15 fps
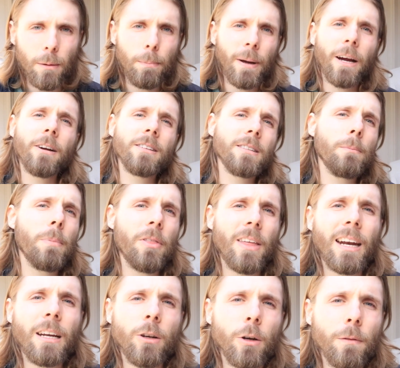The
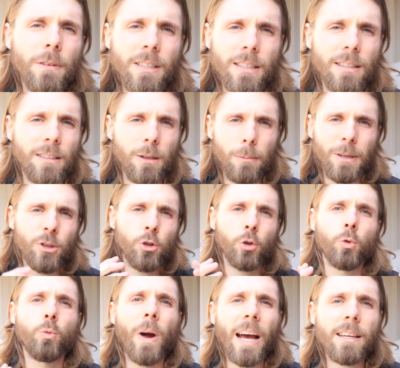parasympathetic nervous system is
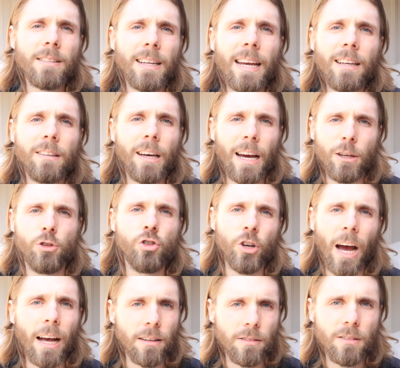your rest and
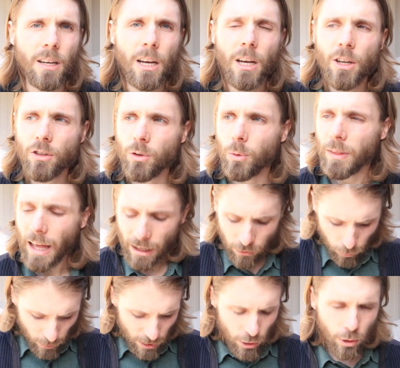digest. So
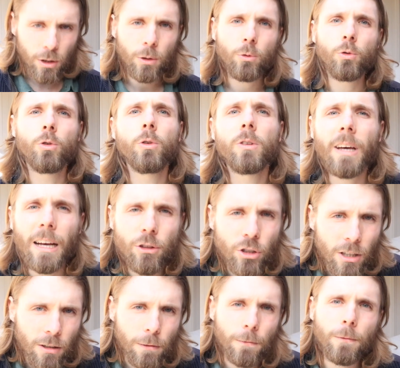that's when you can
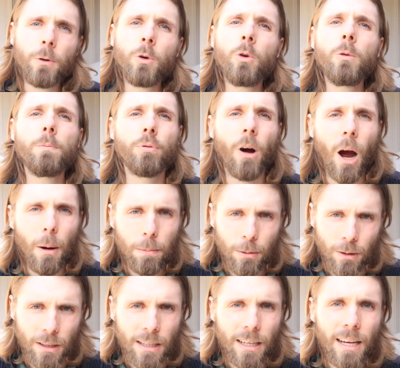digest food
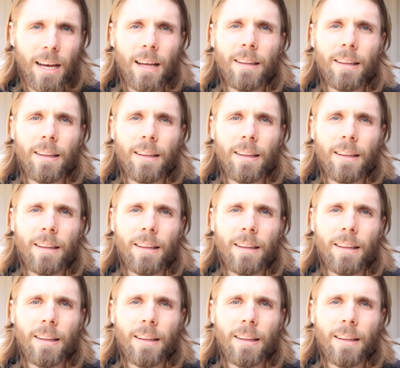properly.